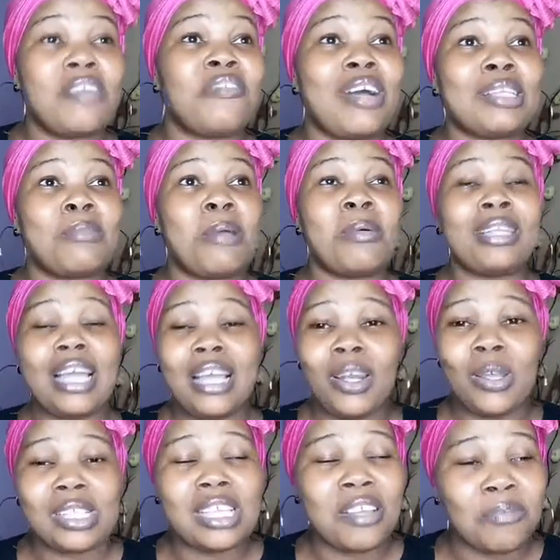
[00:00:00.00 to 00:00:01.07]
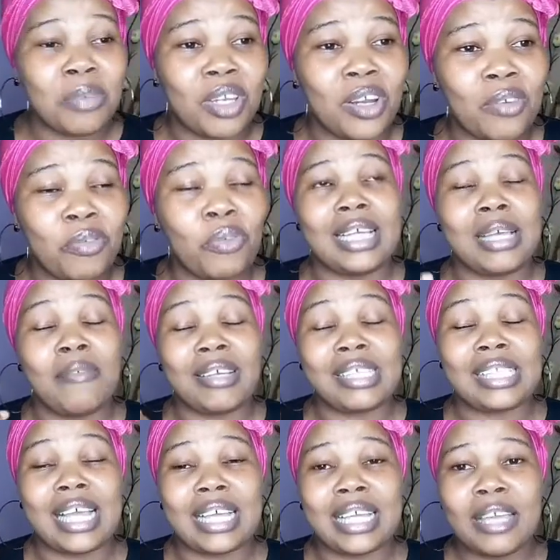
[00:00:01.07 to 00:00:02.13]
In fact, my mother-in-law said, because ever
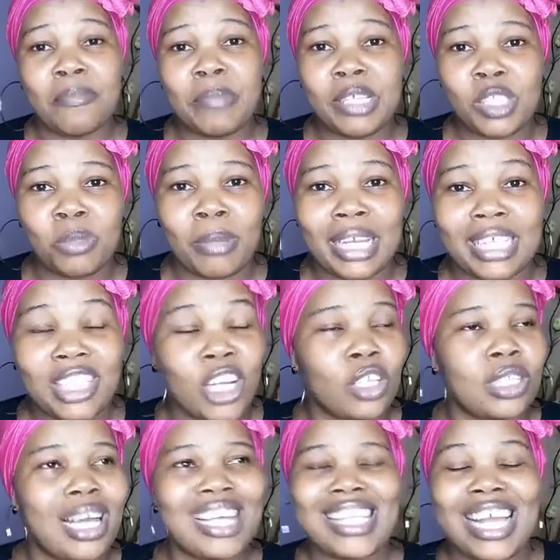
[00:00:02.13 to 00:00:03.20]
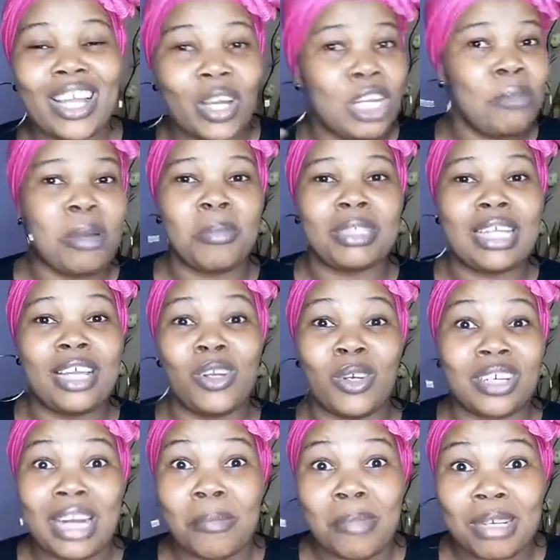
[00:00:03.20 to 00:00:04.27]
since I gave birth to my child, I started calling my mother-in-law
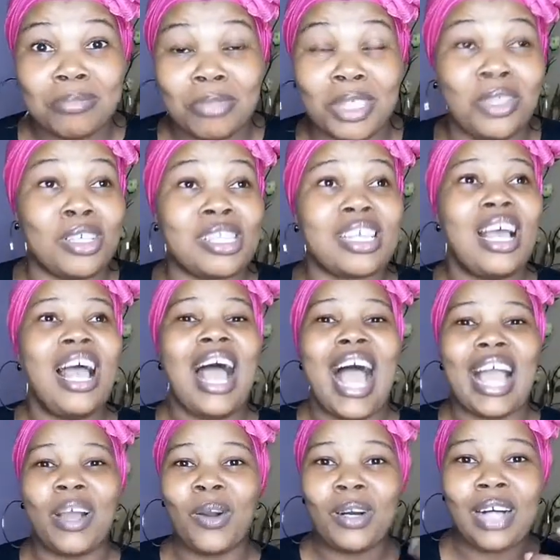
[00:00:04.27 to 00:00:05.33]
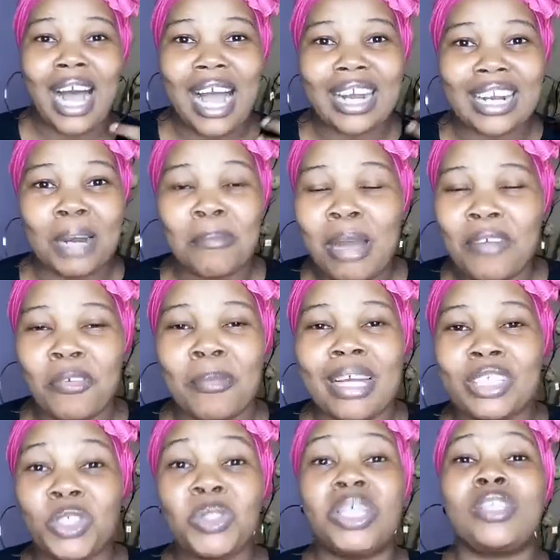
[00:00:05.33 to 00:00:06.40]
grandma, because I call her grandma for
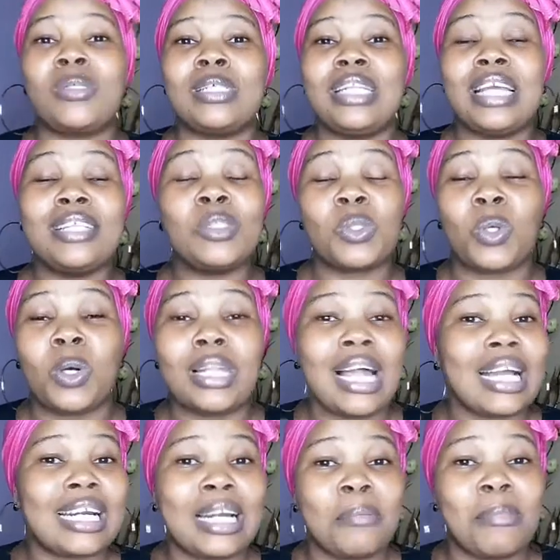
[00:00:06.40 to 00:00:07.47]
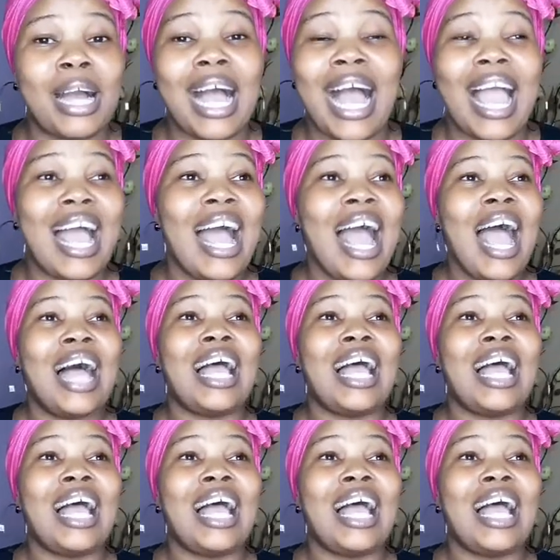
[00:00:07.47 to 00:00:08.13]
my children to learn to call her grandma.